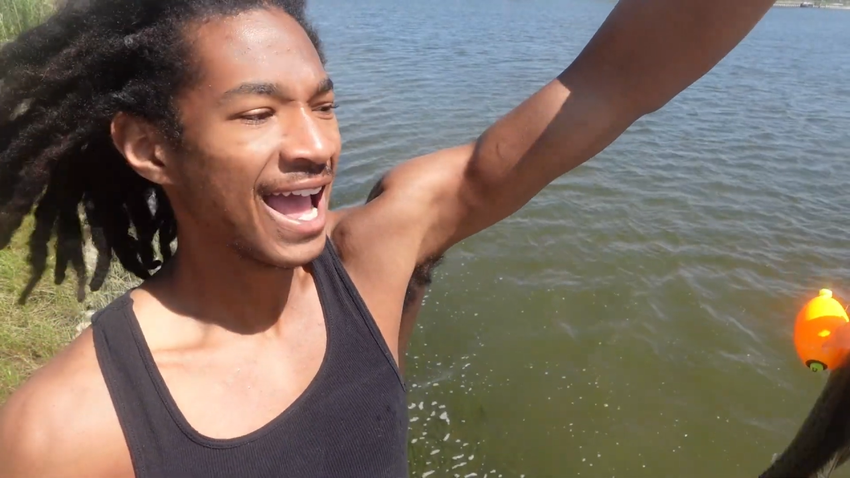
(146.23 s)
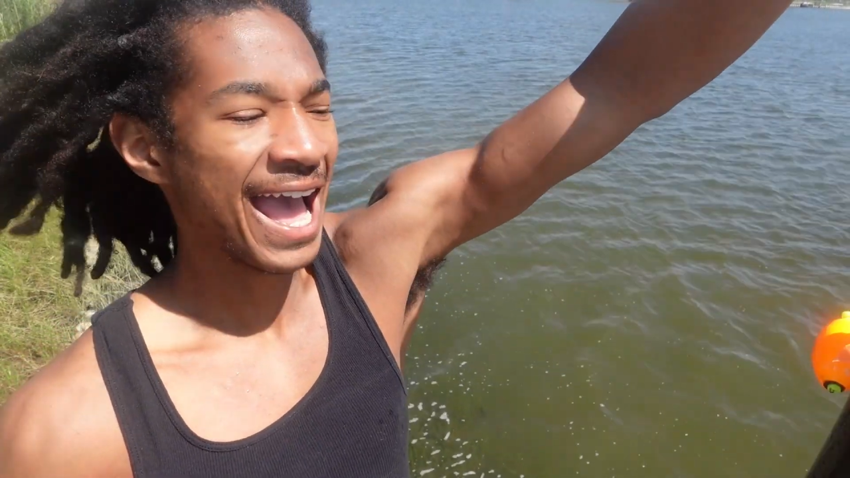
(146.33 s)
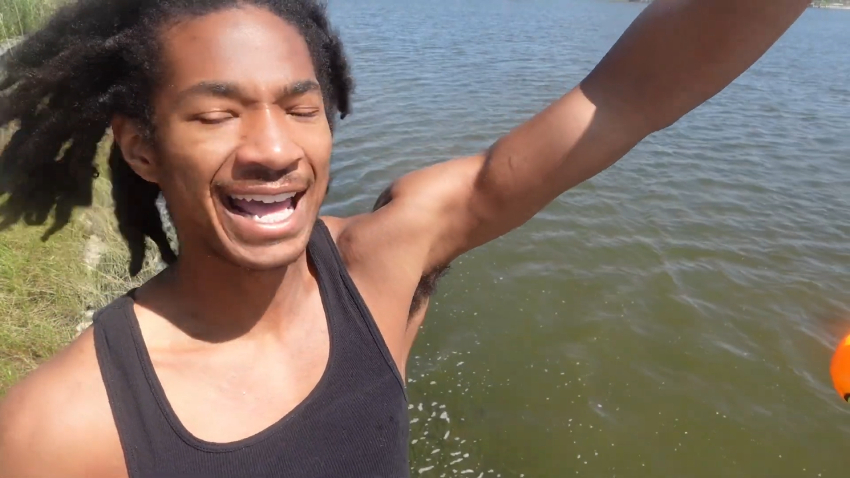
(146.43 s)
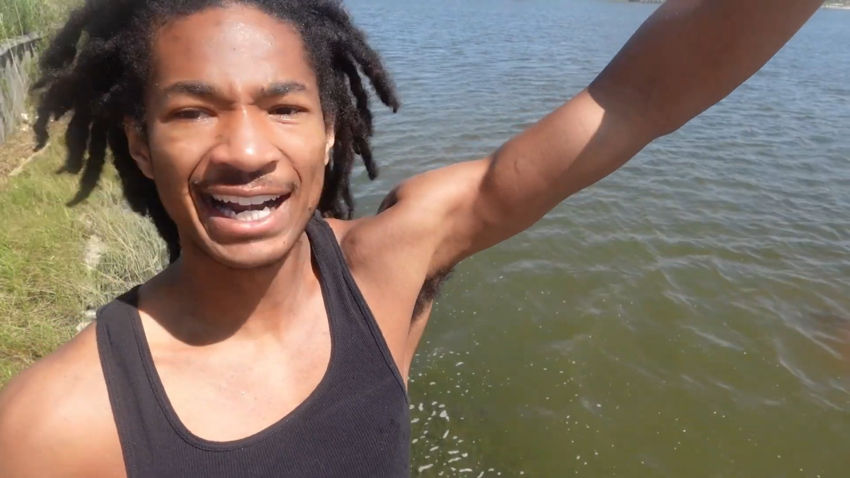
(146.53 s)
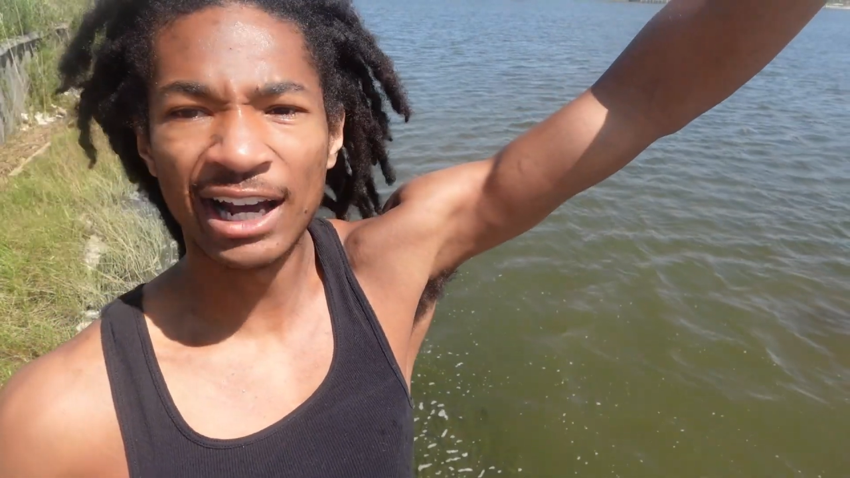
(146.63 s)

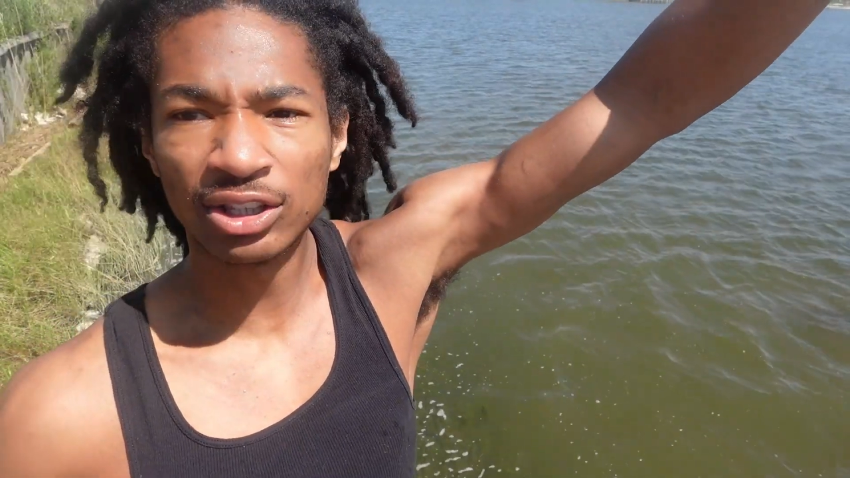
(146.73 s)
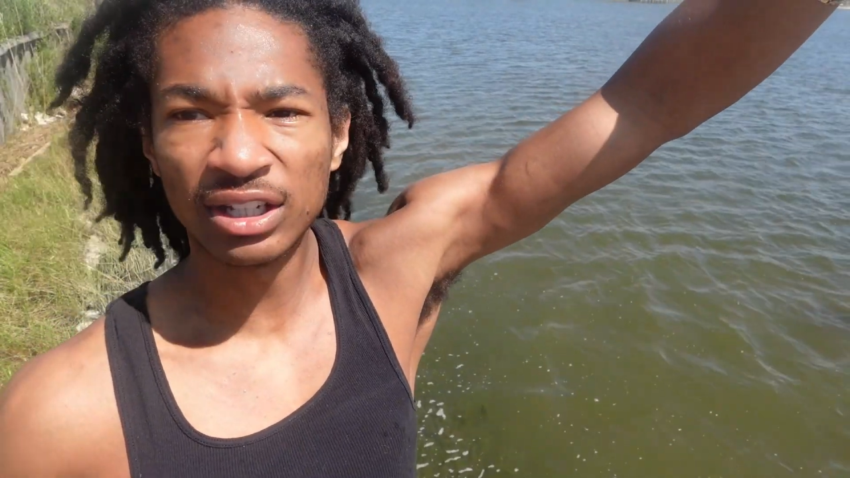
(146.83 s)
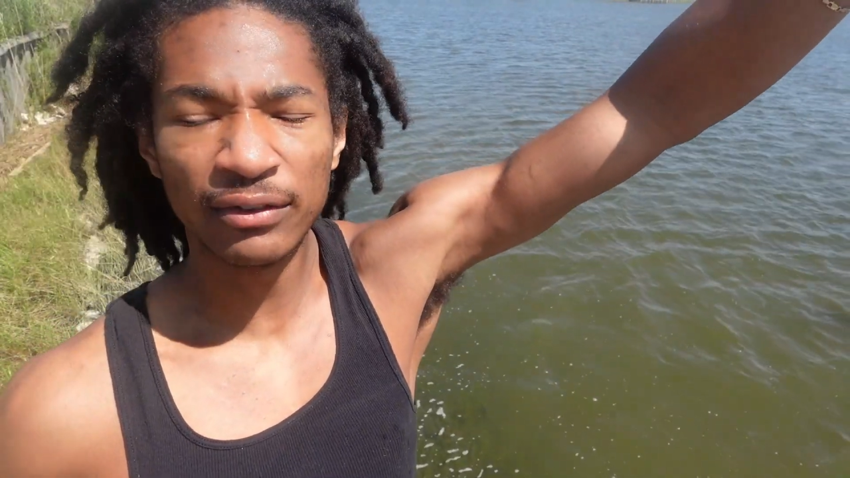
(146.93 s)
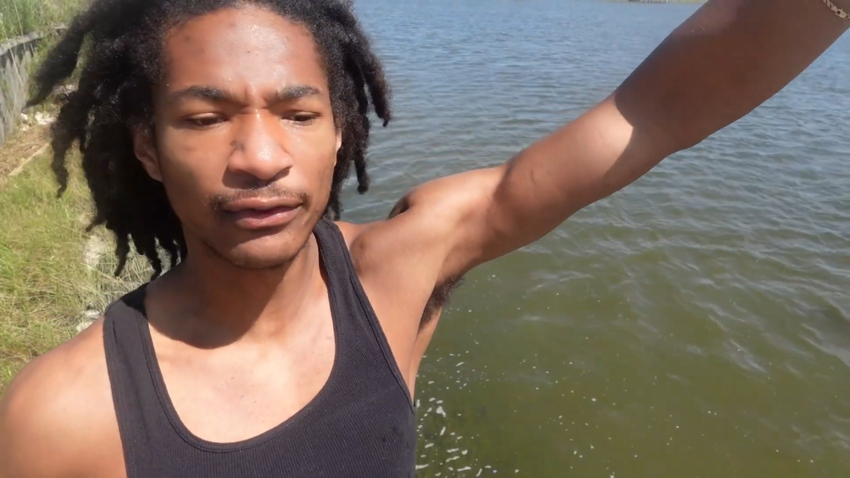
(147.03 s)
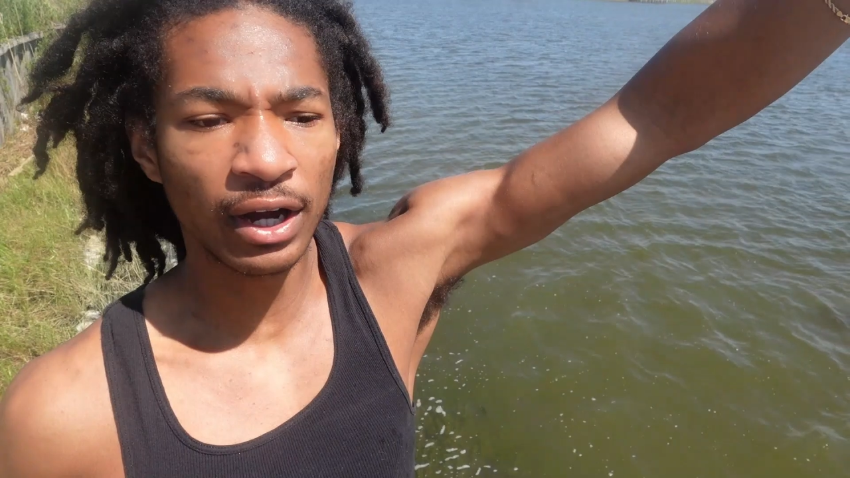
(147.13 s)
Had it out
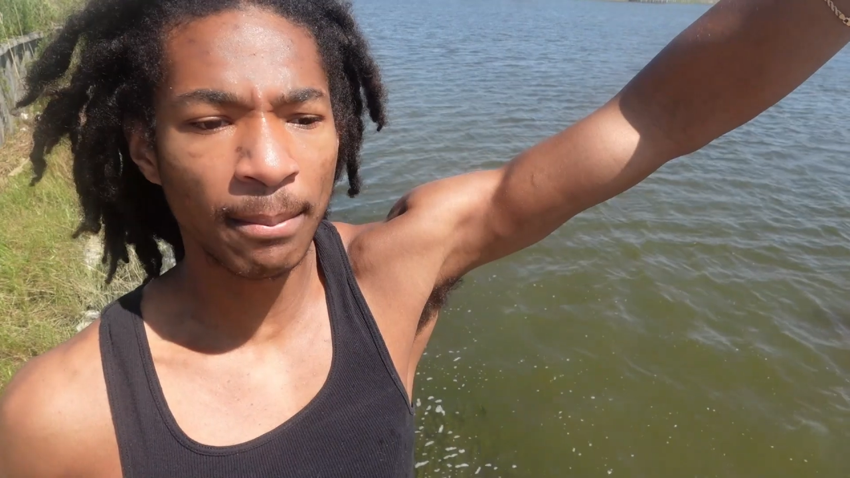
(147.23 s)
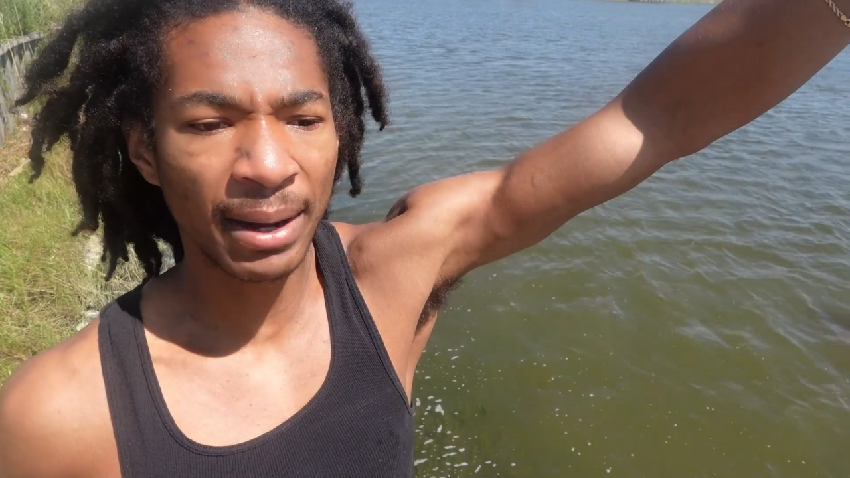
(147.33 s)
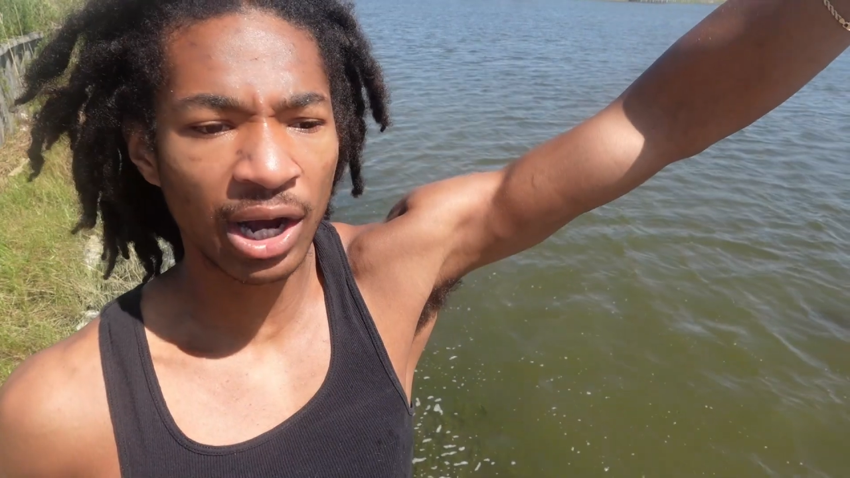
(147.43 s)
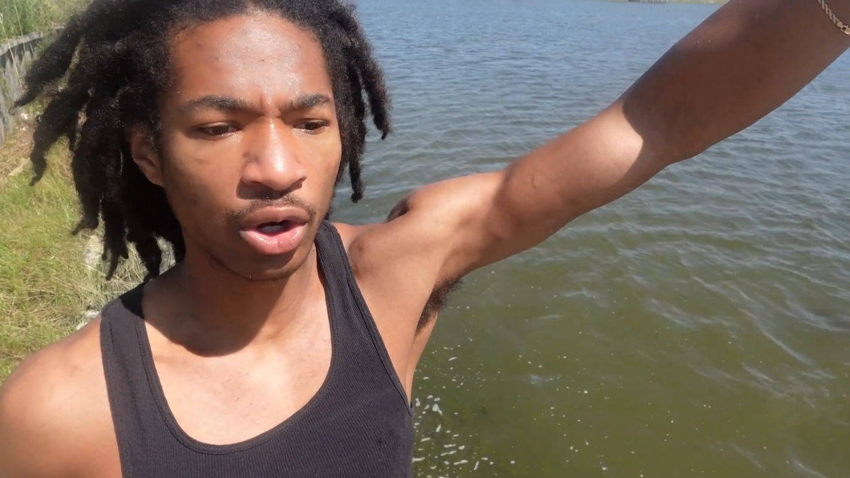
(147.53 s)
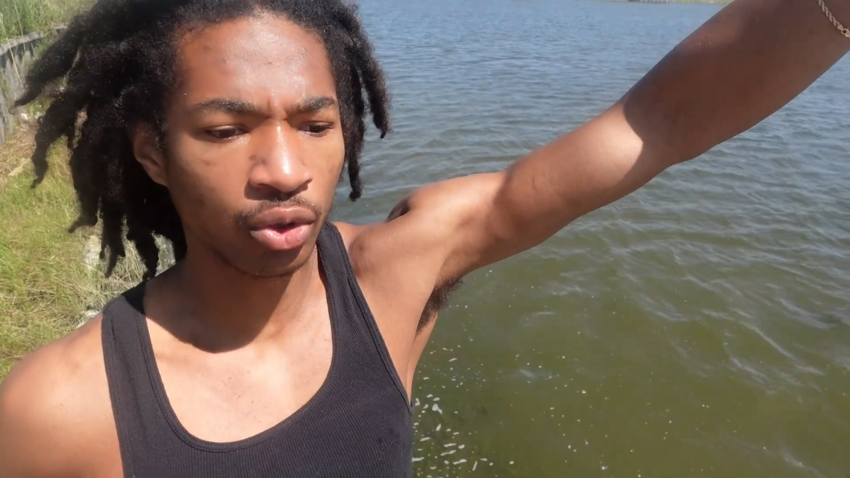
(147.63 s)
there for
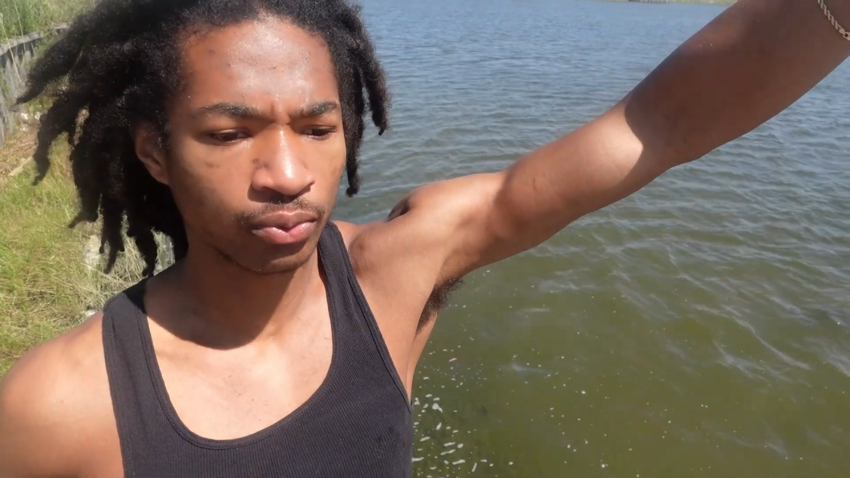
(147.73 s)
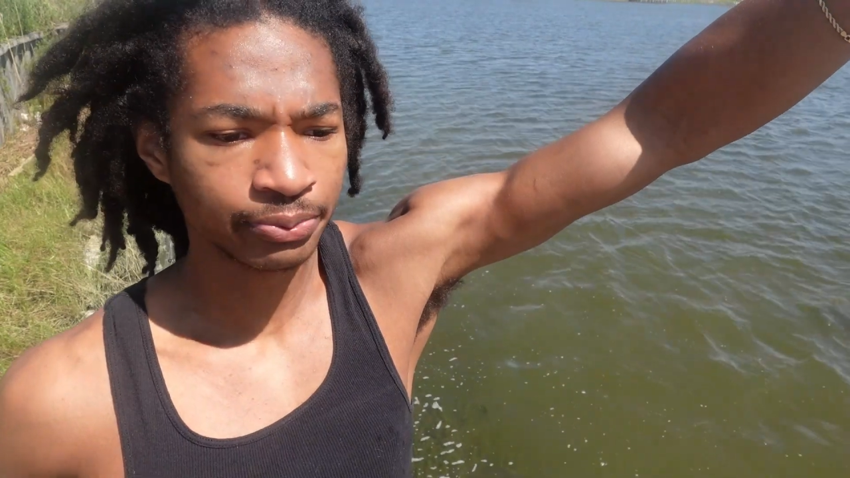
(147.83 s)
about